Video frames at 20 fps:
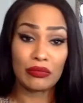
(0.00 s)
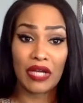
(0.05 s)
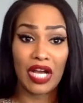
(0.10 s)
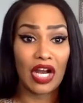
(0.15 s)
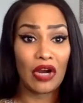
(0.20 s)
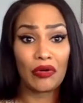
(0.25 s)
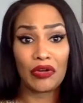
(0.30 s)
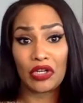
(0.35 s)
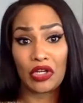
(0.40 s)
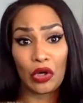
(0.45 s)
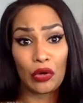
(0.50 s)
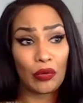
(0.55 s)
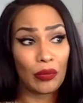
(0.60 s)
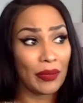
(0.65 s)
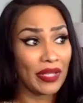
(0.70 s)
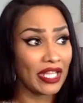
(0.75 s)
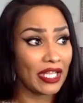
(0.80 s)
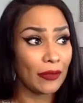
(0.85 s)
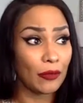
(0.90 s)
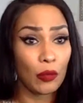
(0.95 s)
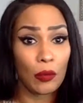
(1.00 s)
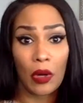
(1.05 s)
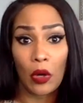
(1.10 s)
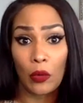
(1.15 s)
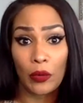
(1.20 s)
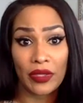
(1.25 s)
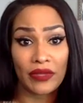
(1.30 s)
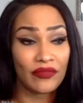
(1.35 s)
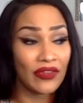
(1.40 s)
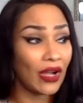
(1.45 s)
I already know a man
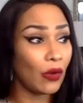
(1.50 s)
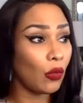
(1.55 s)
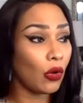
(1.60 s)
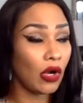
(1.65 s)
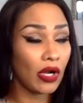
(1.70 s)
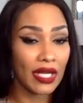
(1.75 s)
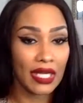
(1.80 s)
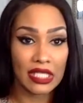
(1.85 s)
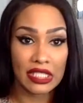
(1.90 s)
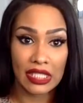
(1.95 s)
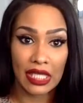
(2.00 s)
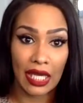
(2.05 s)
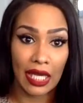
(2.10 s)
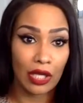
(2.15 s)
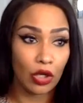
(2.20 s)
won't. If I walk outside,